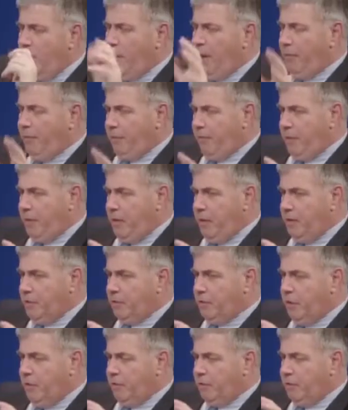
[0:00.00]
about 30 years
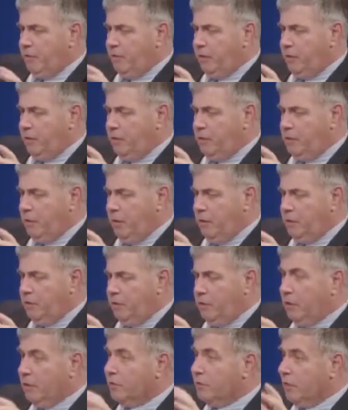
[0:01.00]
ago, the city
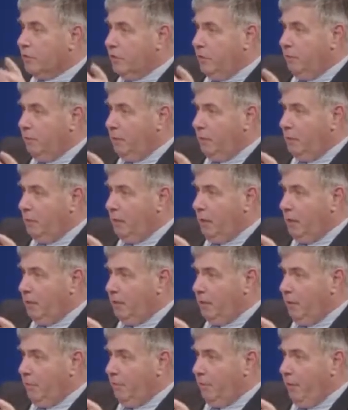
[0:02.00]
undertook a $60 million
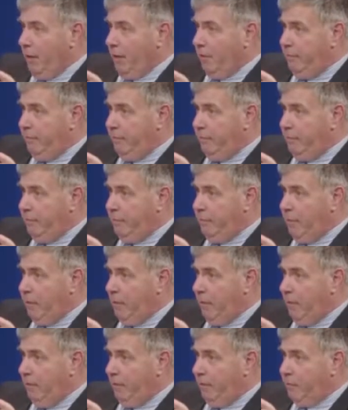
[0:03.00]
upgrade
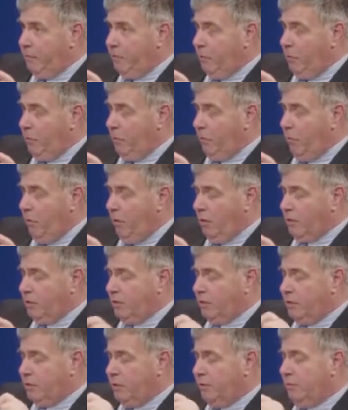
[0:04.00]
of the sewer and water
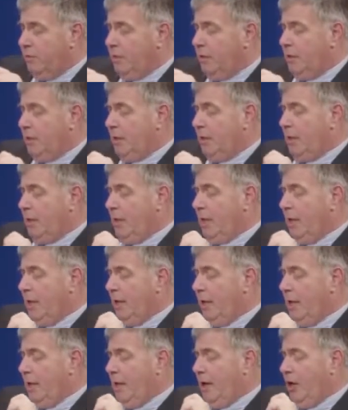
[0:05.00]
system.
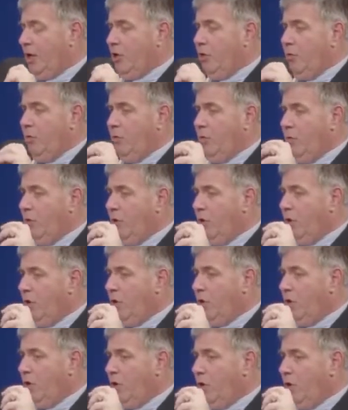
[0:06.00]
Are you
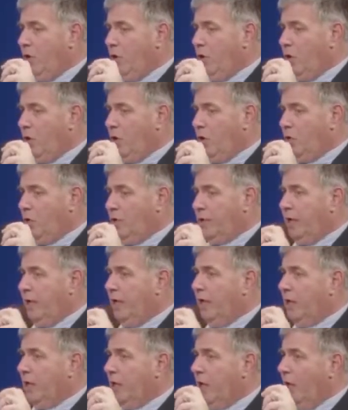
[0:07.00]

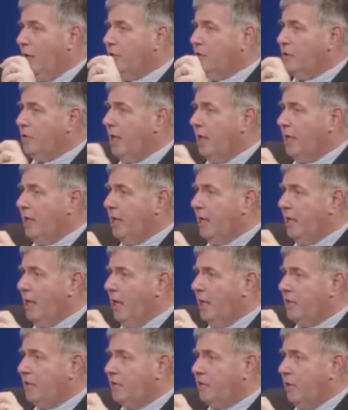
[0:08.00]
looking at undertaking
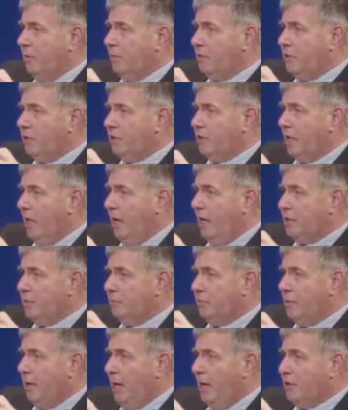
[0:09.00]
a similar
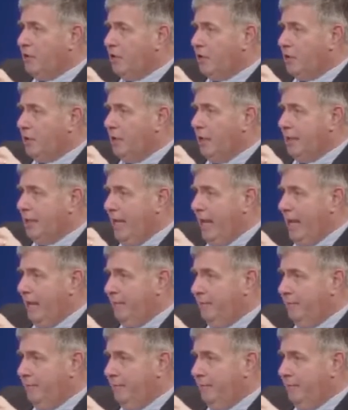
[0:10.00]
sized project again?